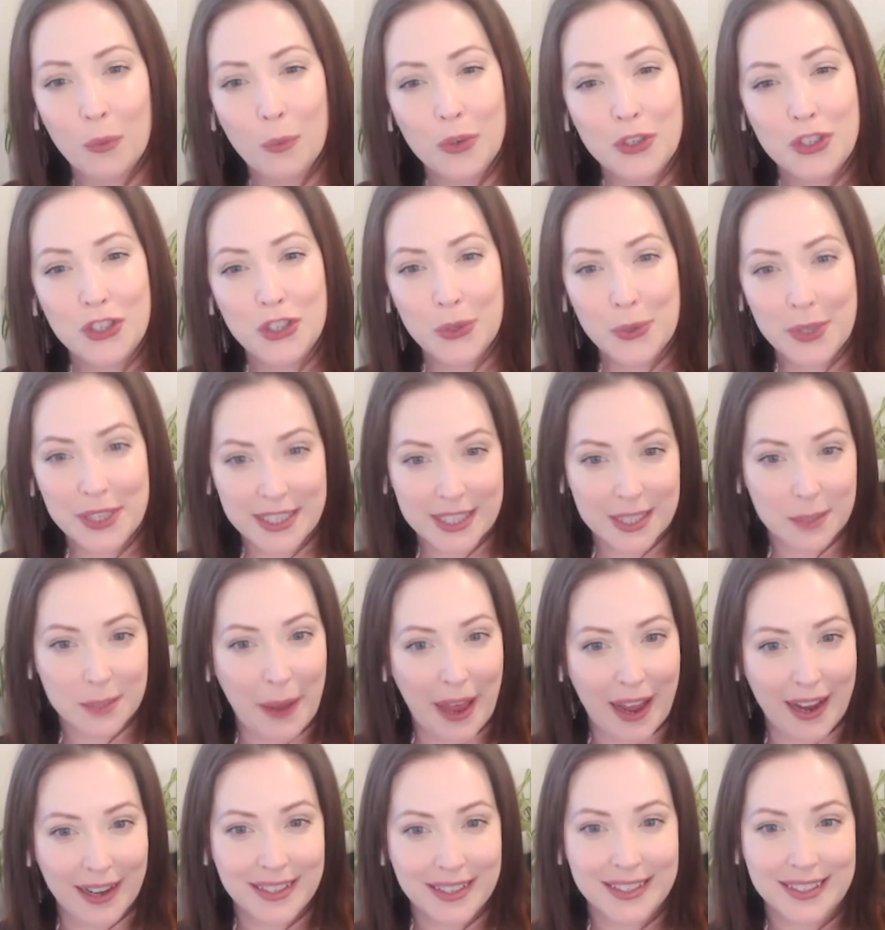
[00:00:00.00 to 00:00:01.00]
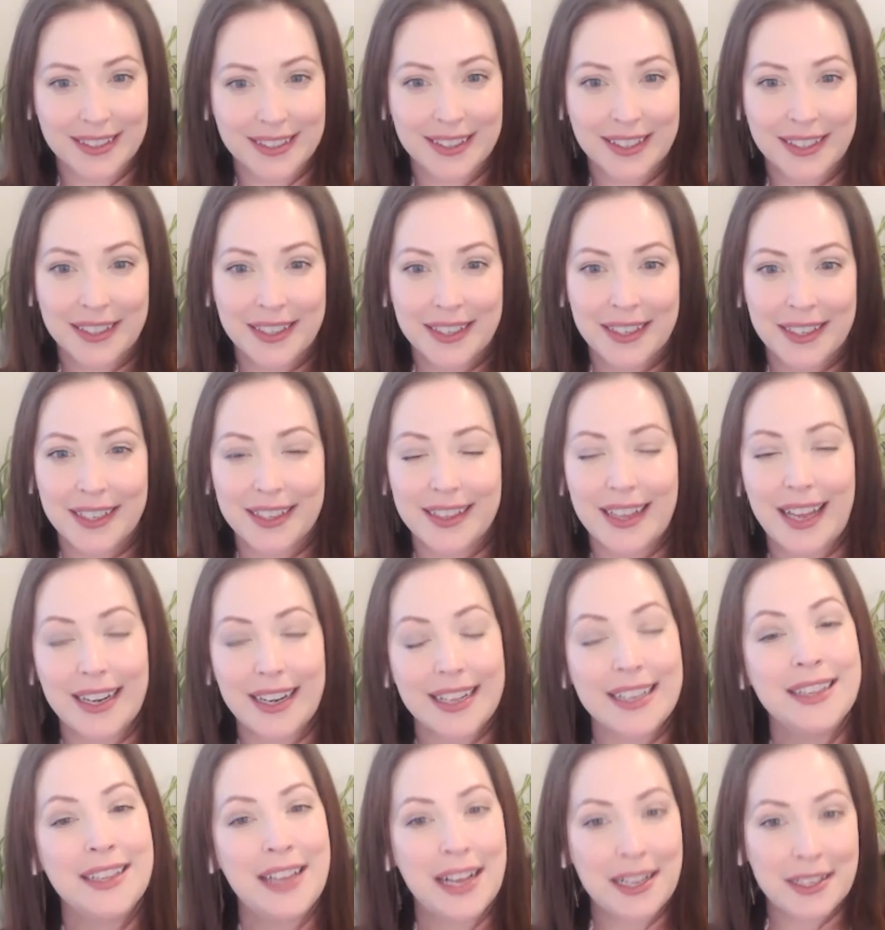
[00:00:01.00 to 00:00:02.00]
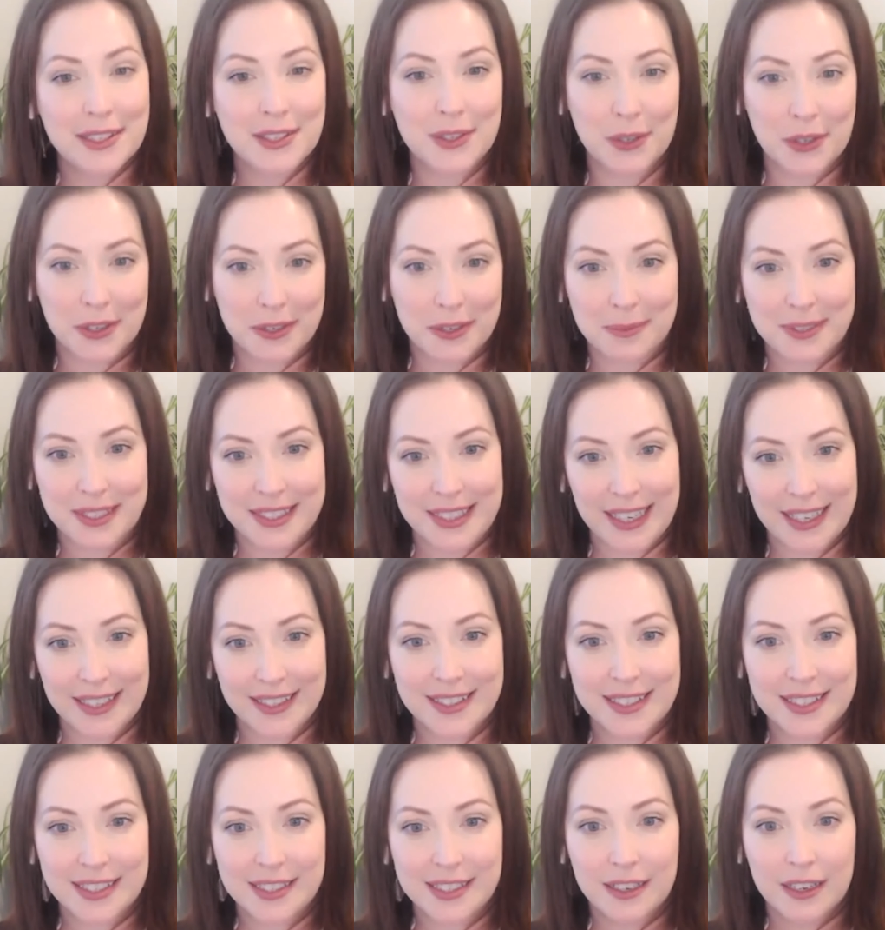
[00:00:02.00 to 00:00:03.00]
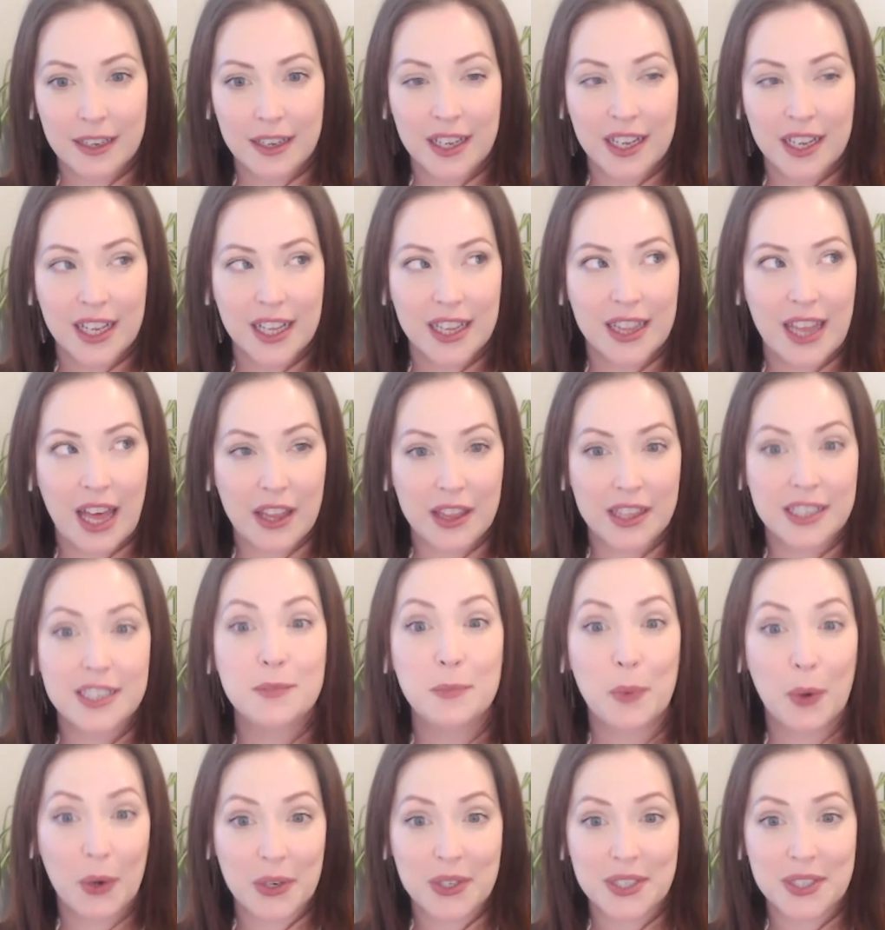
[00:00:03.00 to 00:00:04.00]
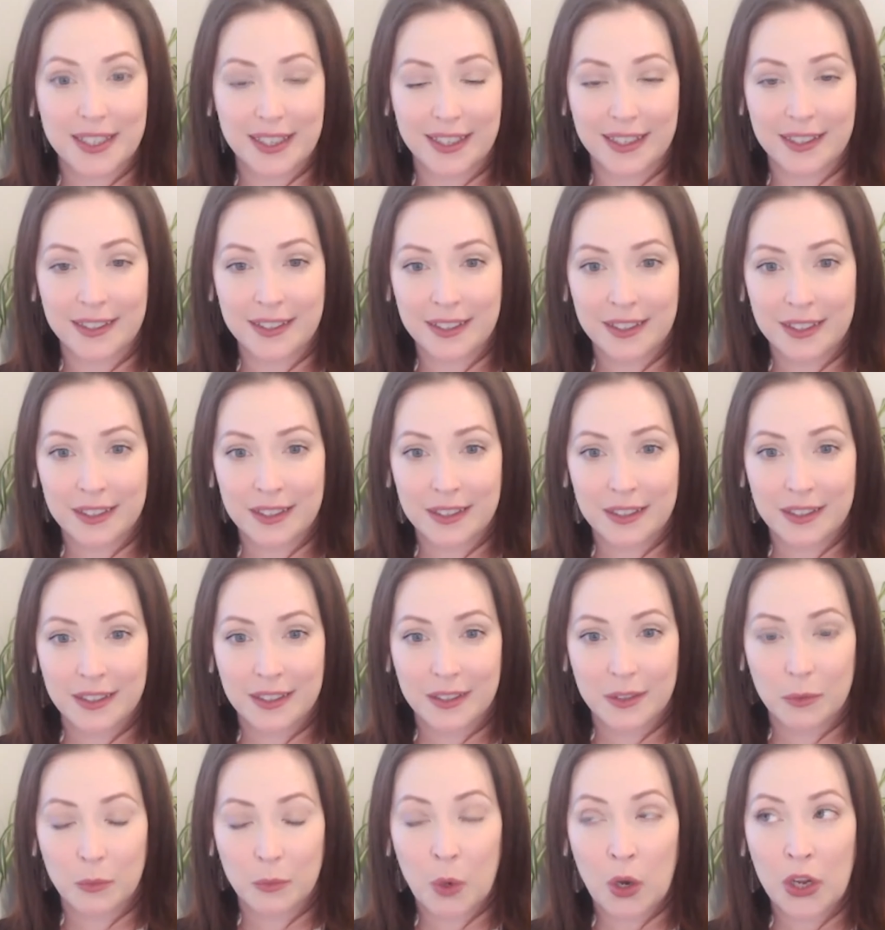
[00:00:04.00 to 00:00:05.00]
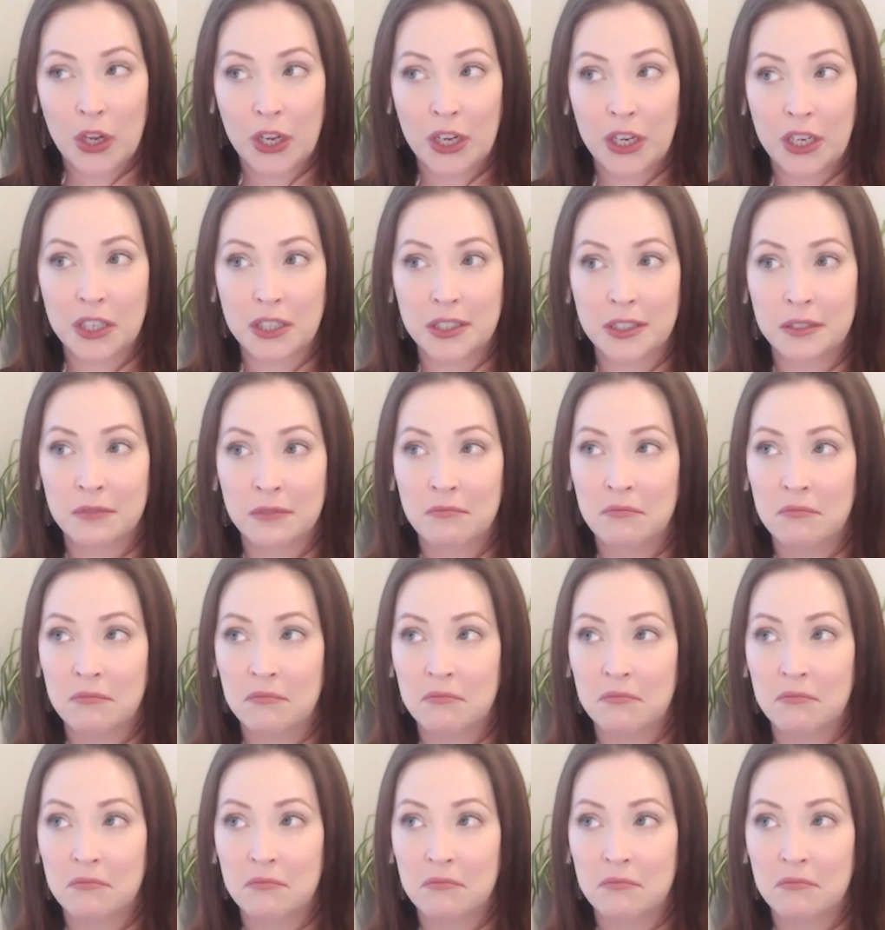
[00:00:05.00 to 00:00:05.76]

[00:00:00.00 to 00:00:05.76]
Would you expect that in that circumstance, that this person would